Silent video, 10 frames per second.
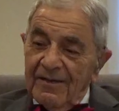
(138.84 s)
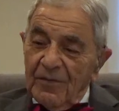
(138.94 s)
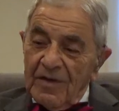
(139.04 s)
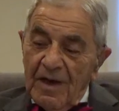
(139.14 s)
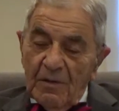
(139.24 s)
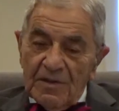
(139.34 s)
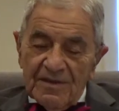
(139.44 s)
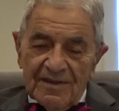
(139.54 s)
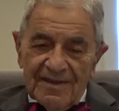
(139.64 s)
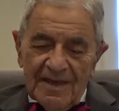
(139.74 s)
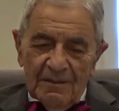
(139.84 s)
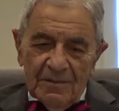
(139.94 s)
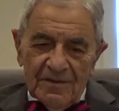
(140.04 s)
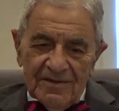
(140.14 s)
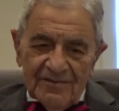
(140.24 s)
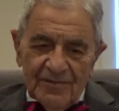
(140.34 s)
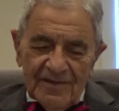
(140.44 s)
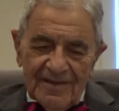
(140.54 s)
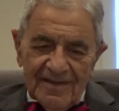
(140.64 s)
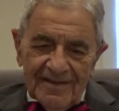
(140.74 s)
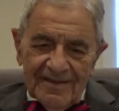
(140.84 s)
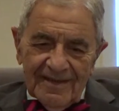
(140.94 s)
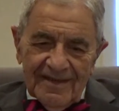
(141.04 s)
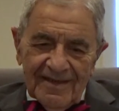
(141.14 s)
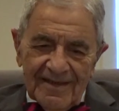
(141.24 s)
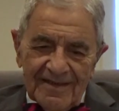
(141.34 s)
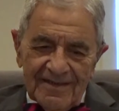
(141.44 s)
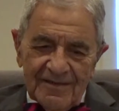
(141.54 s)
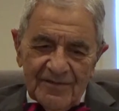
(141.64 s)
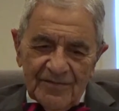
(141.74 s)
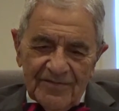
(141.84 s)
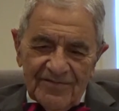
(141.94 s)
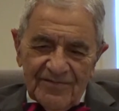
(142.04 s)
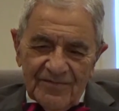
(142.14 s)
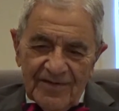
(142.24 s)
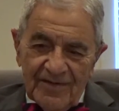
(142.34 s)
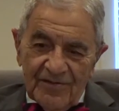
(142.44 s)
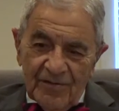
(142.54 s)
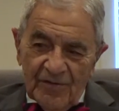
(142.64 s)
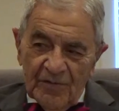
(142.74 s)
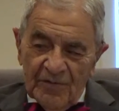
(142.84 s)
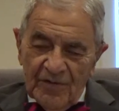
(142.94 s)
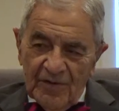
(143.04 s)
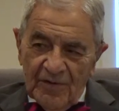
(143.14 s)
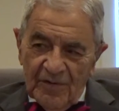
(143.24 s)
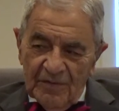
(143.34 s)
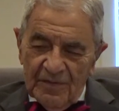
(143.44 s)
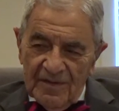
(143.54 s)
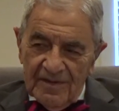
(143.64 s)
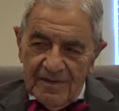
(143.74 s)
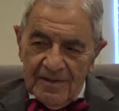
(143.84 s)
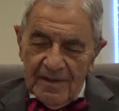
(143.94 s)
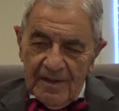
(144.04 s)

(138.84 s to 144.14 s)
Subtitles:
When I was in Cambridge one day, and was talking with a group, yes,